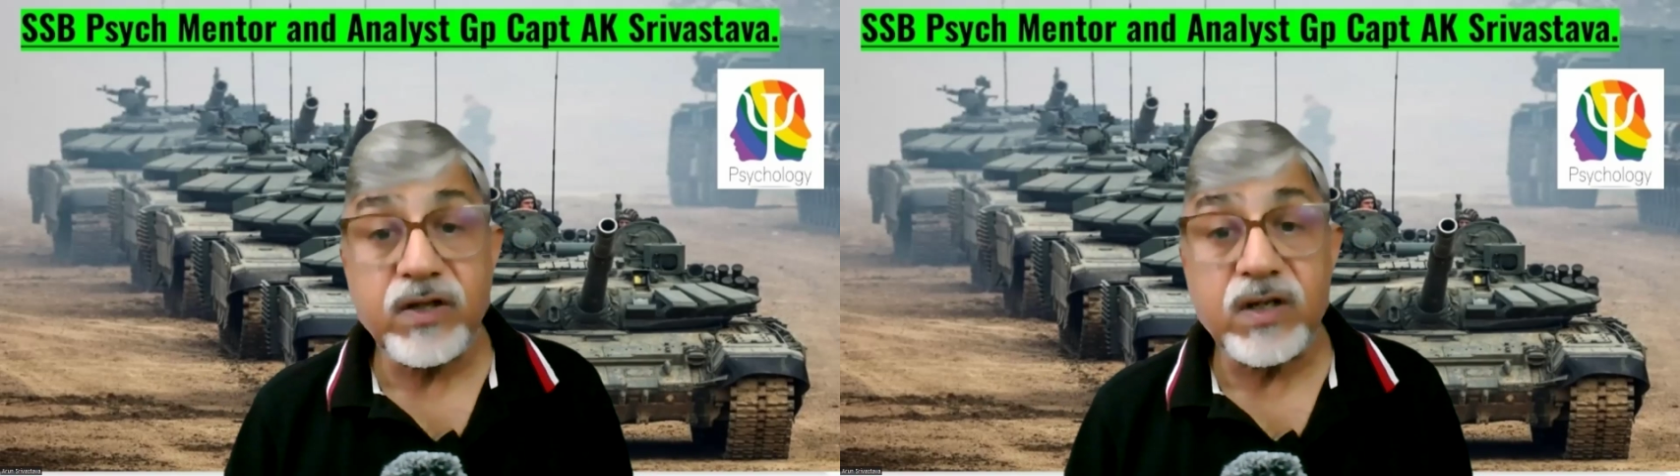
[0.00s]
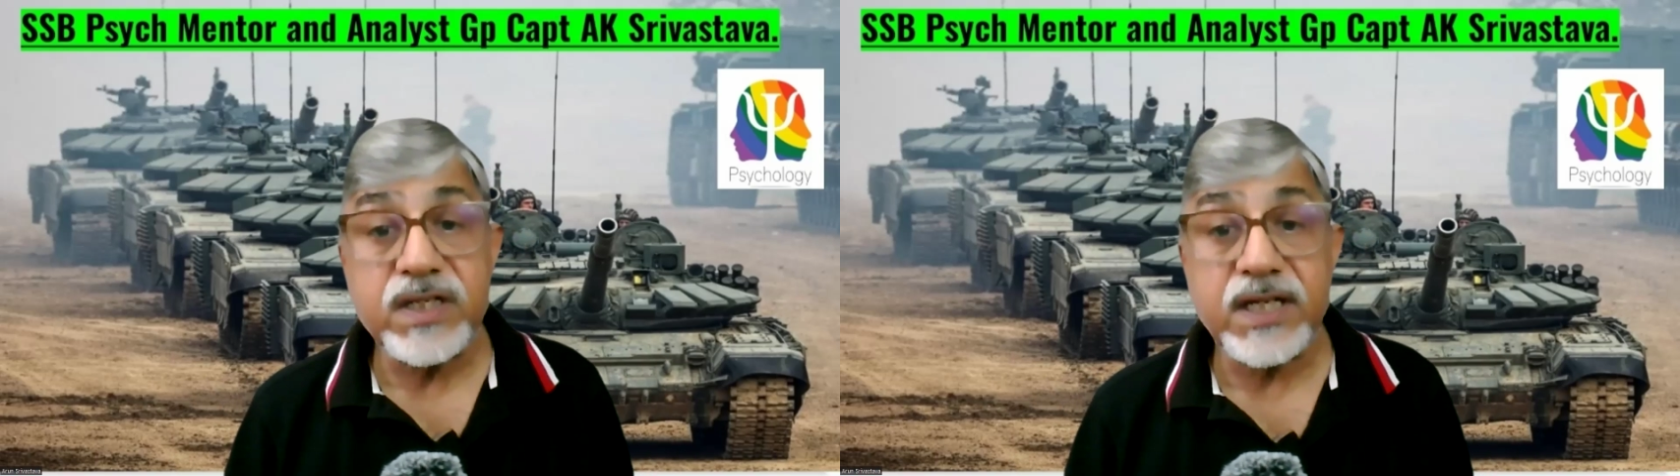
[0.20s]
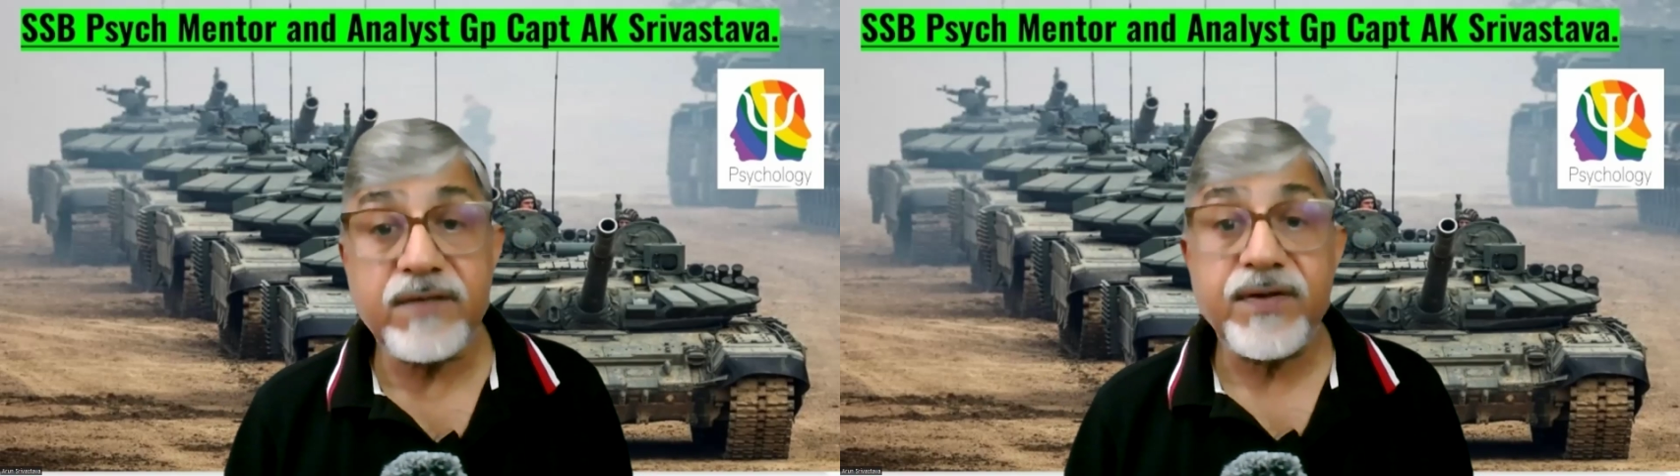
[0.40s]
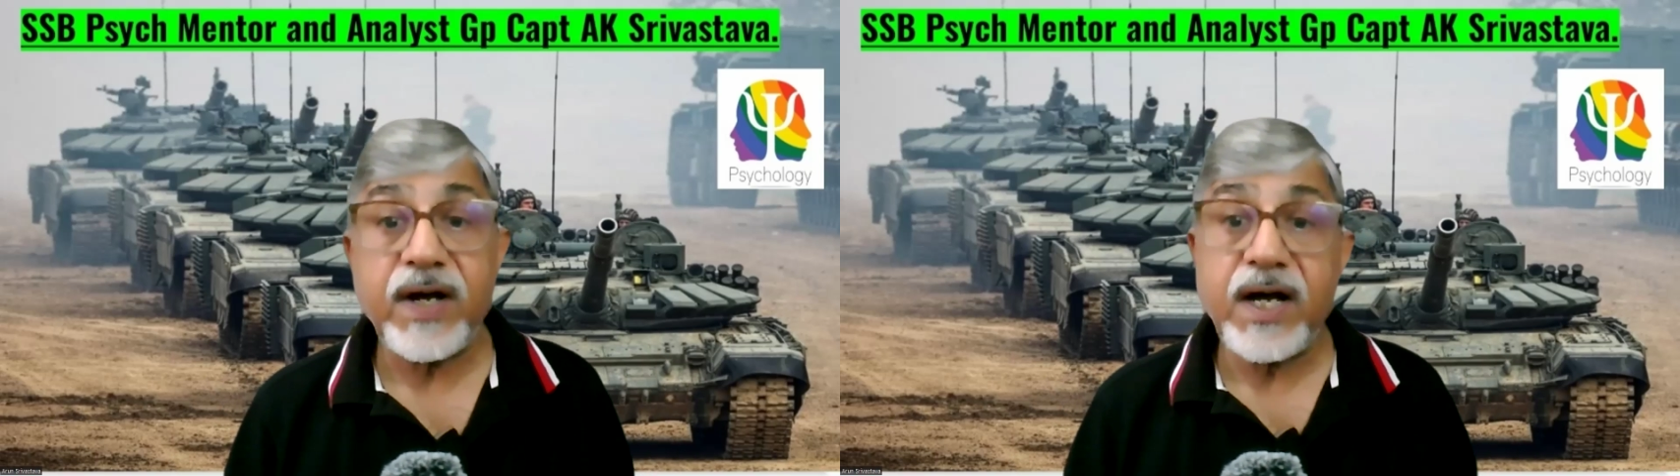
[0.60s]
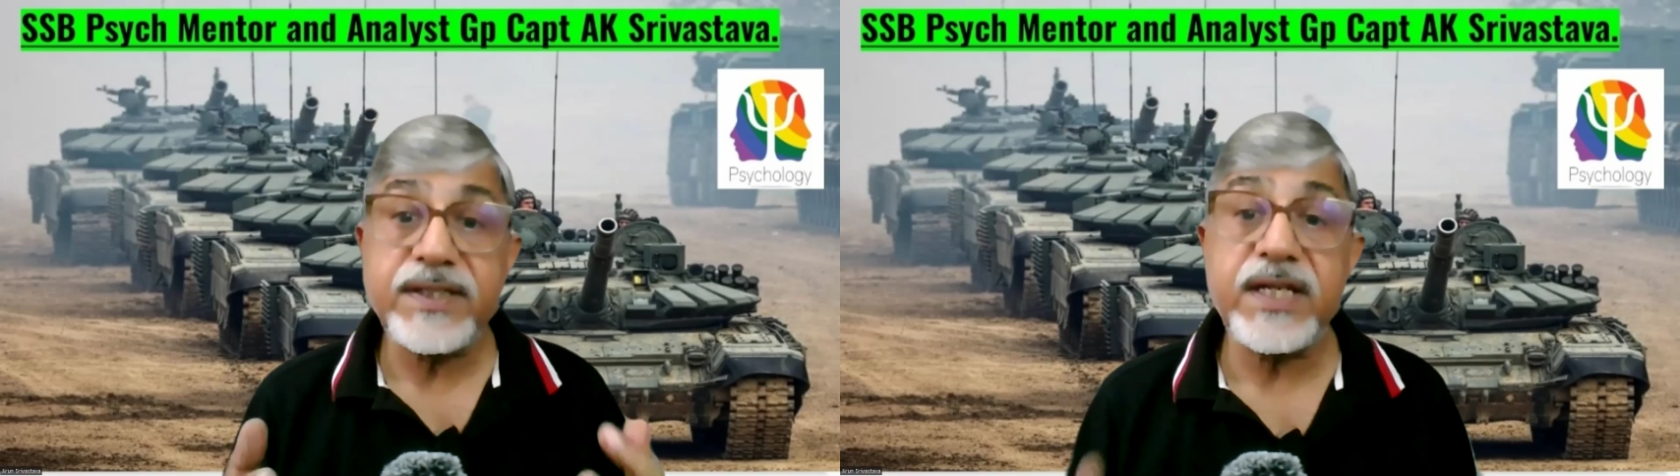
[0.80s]
yourself,
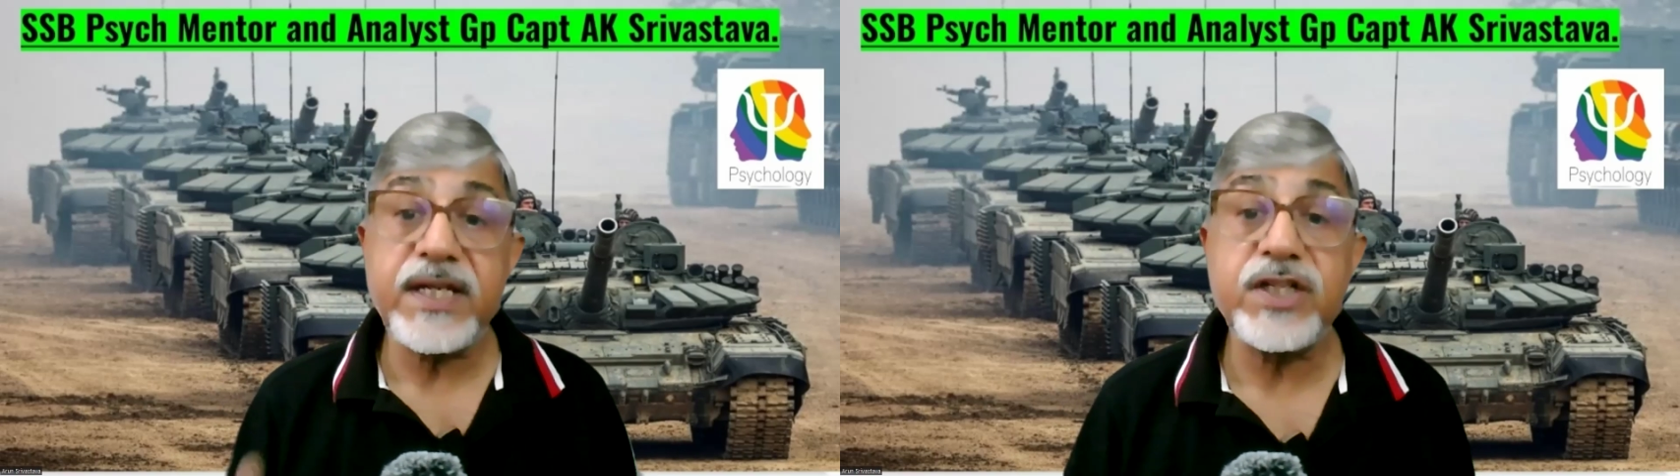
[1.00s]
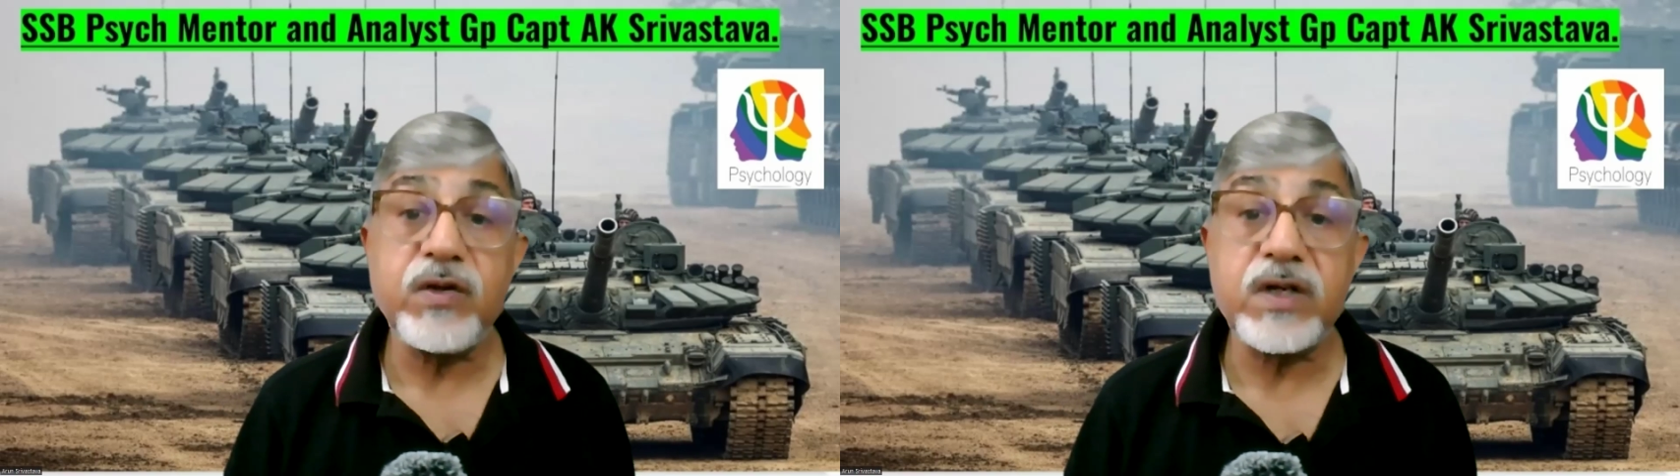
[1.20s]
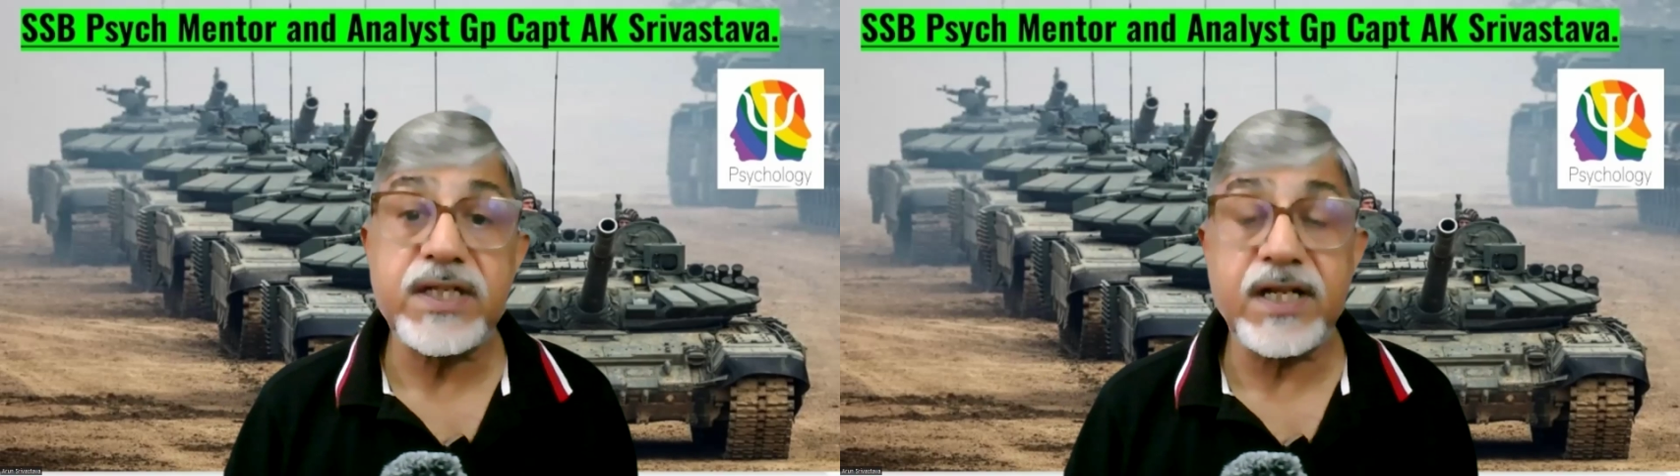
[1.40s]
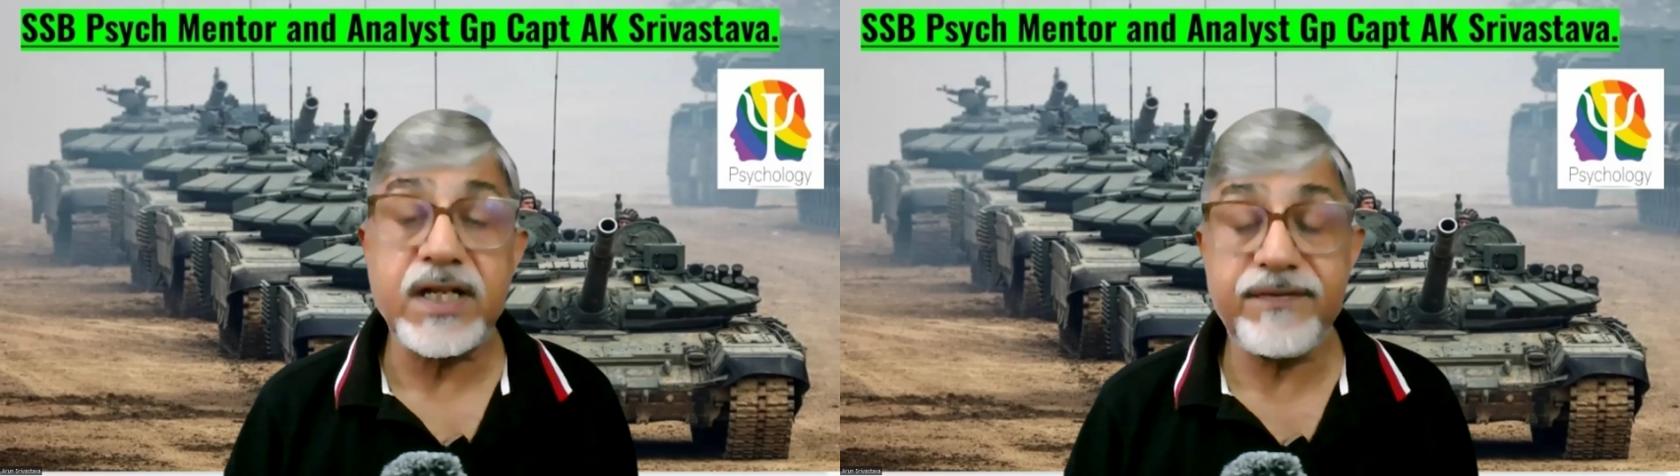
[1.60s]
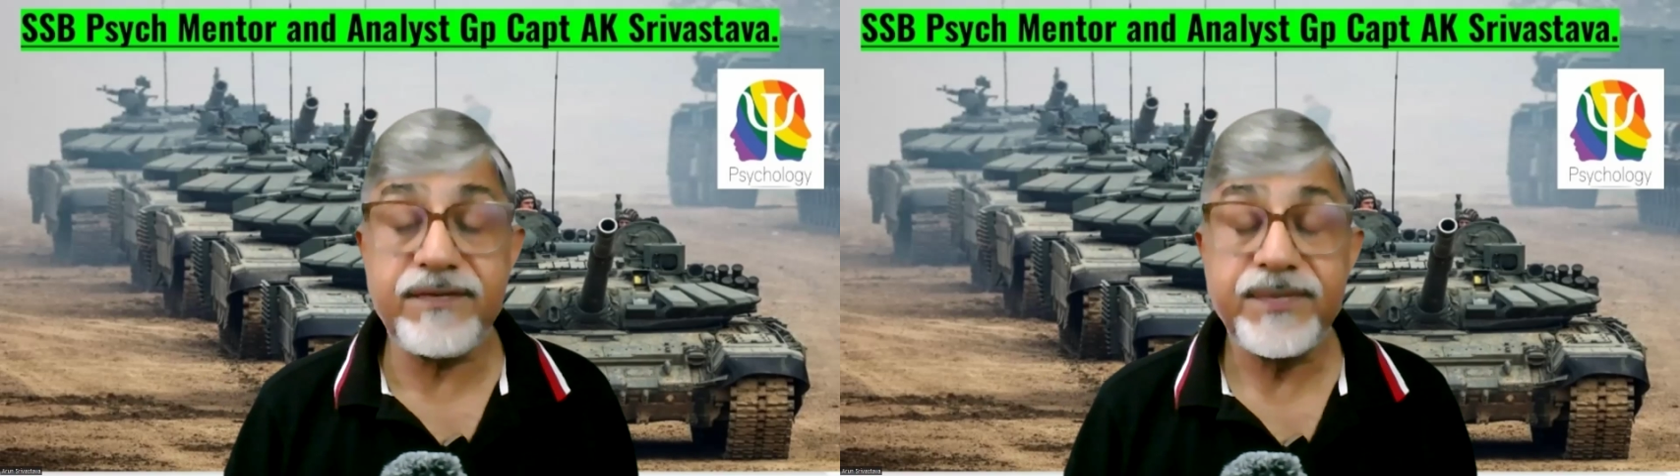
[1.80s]
assess
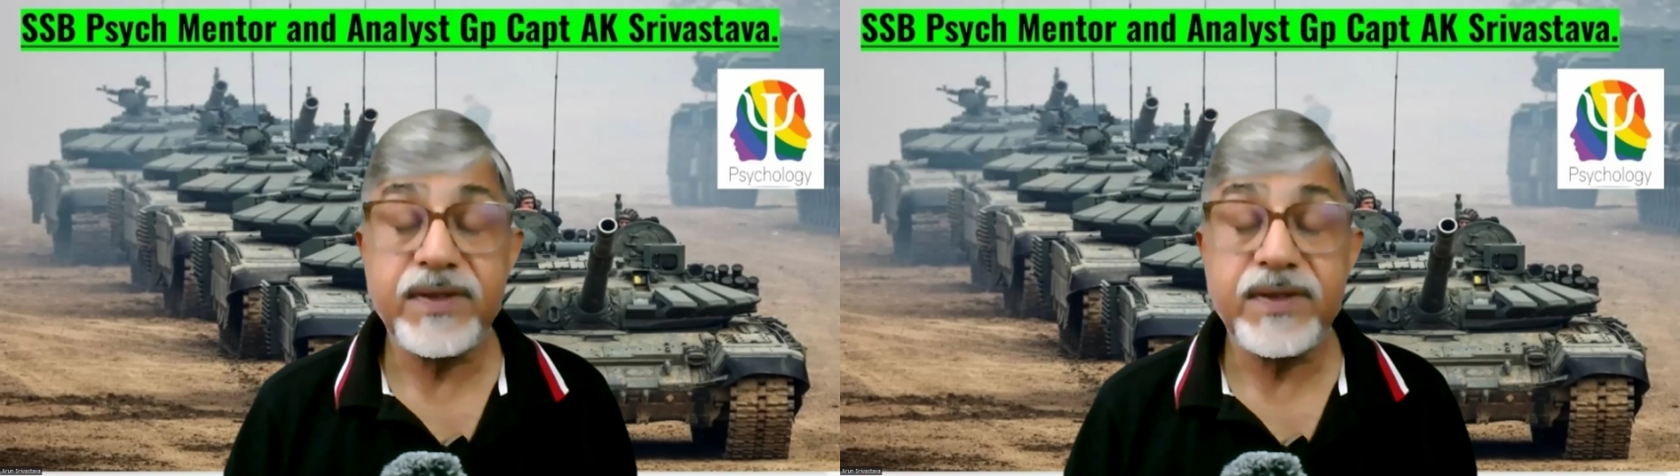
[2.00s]
yourself